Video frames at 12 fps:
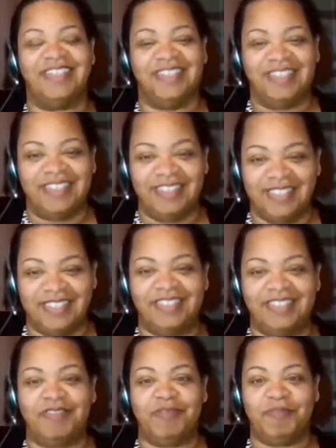
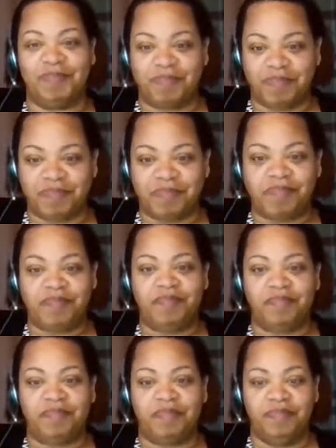
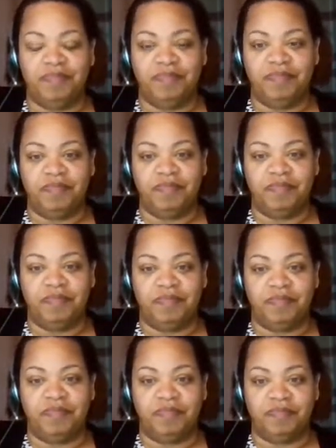
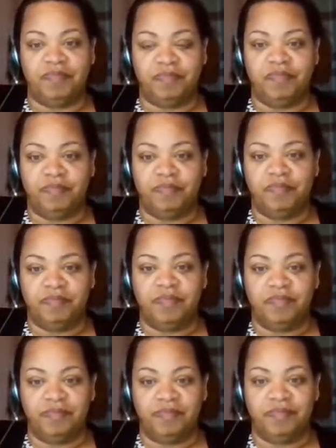
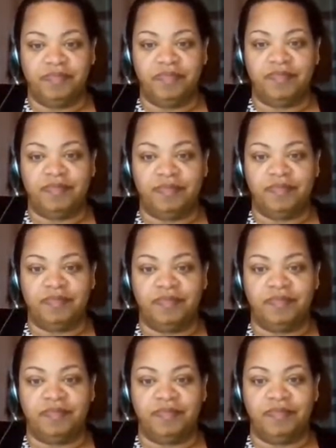
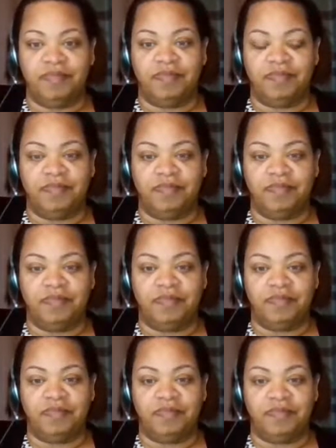
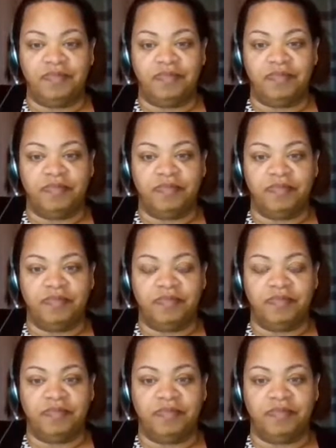(silent)